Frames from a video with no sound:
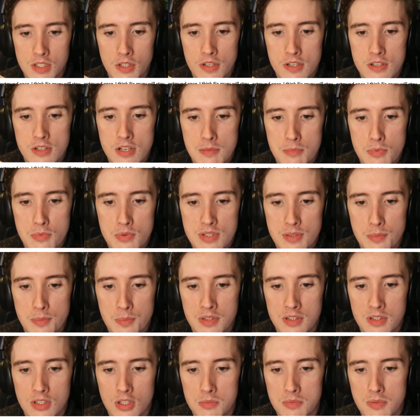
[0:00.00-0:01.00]
Drammer was linked
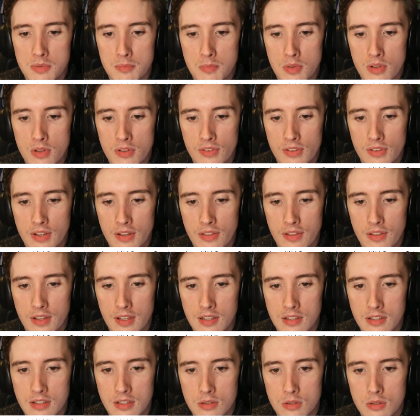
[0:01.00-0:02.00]
with Dortmund once. I think
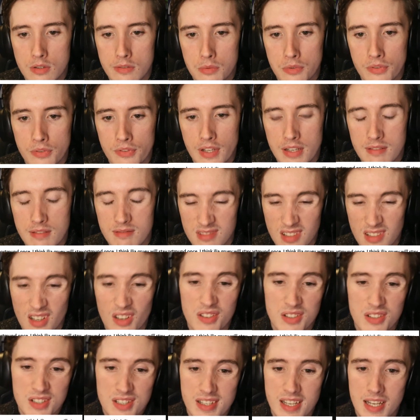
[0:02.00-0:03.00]
Ilia Gruev will stay.
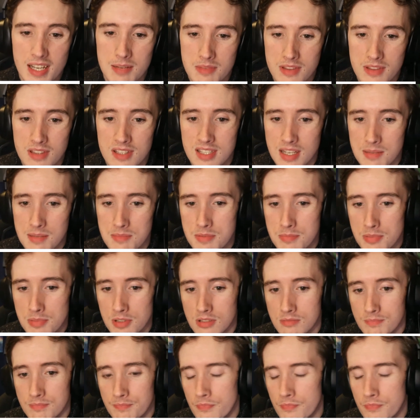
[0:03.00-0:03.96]
Honestly, I'm in the same spot.